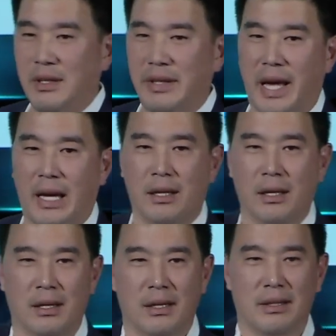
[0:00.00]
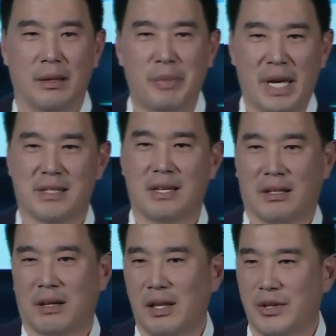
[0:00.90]
that the best
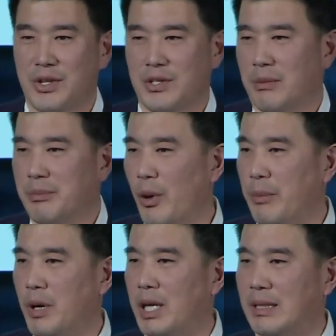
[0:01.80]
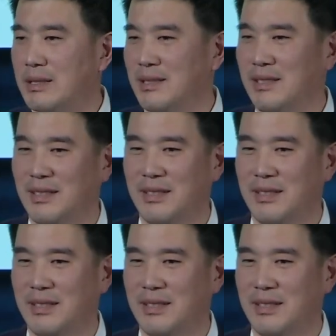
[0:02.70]
technologies are point products,